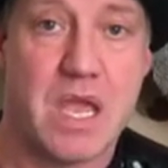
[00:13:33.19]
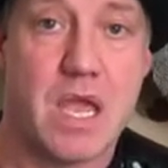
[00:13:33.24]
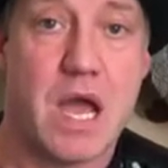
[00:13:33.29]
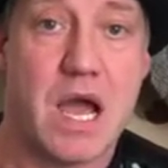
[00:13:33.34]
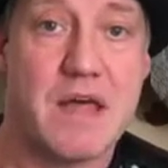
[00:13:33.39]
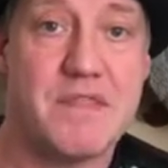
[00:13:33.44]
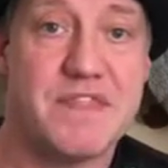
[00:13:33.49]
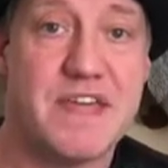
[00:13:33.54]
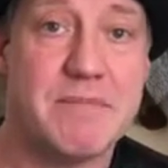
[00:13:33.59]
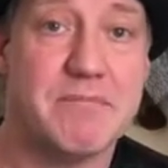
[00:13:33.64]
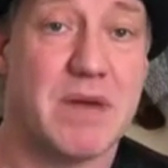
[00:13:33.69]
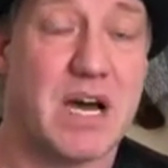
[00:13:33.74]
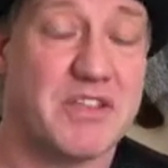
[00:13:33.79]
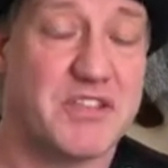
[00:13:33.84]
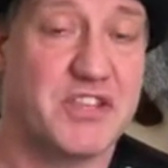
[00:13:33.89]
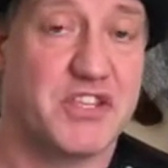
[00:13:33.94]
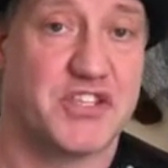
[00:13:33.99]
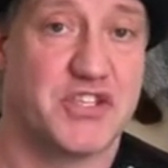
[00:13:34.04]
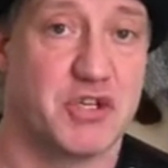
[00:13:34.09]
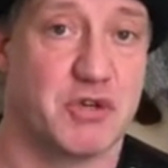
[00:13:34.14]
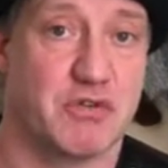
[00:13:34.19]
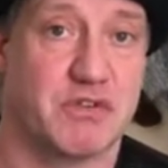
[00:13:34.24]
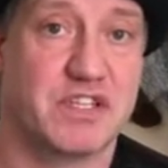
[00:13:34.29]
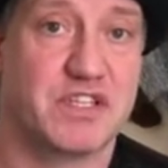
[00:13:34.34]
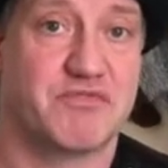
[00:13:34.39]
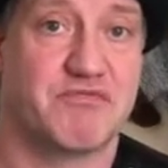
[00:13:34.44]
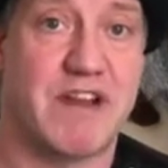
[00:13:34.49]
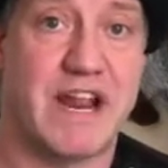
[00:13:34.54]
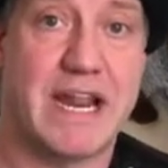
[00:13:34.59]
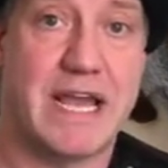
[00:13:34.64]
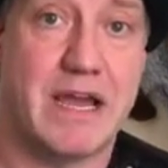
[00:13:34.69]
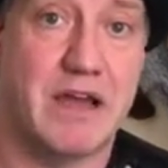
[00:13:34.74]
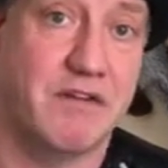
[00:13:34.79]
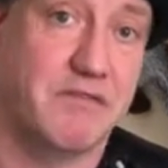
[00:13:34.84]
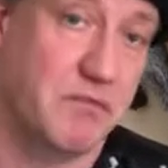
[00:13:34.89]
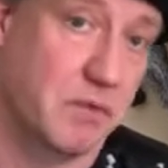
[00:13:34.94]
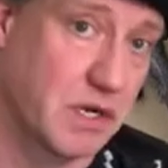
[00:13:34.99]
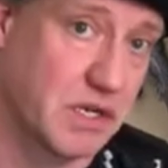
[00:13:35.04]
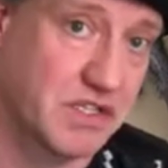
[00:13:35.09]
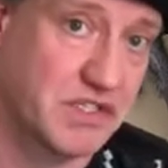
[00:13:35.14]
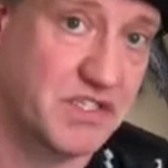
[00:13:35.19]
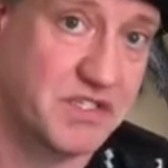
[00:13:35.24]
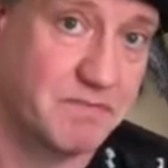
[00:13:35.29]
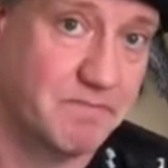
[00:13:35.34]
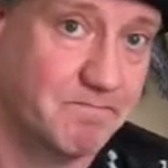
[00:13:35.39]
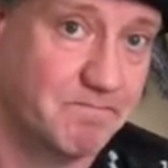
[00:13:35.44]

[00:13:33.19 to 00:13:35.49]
And then my thesaurus ran out of words.